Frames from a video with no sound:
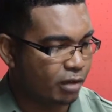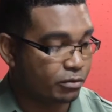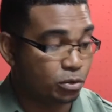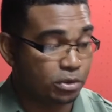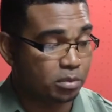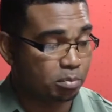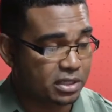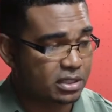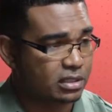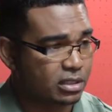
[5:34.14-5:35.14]
doing the
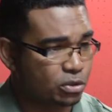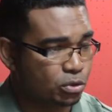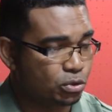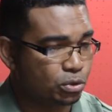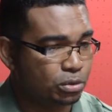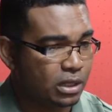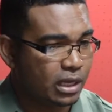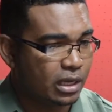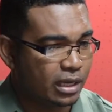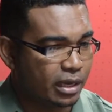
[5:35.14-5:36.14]
business that you do,
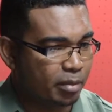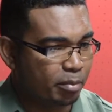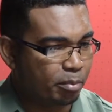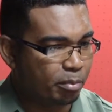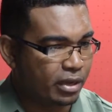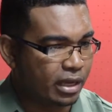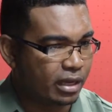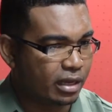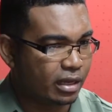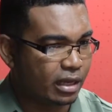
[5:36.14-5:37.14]

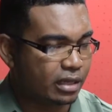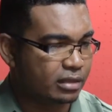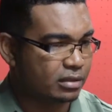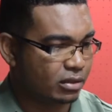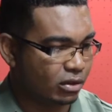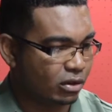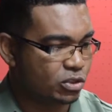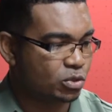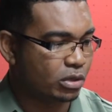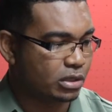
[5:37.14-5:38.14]
and
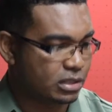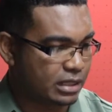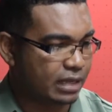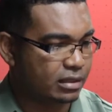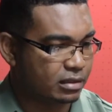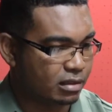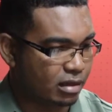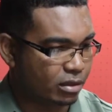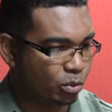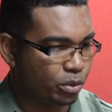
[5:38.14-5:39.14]
also understand
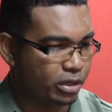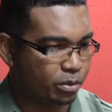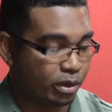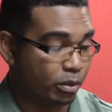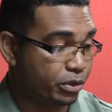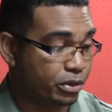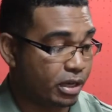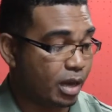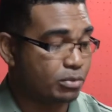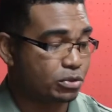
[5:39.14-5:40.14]
that we're going to
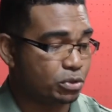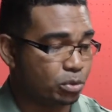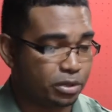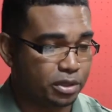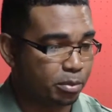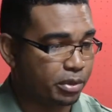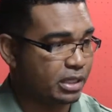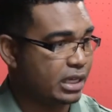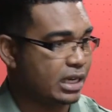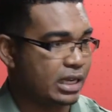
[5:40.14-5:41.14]
come to you, we're going to bring
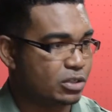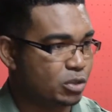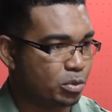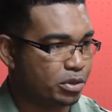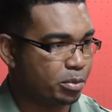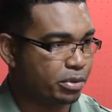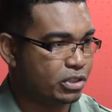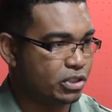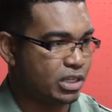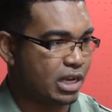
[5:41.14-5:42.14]
the NIS to you, we're going to
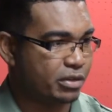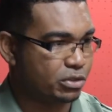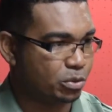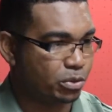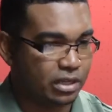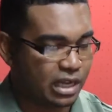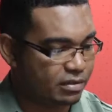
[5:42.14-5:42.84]
bring GRA to you, we're going to have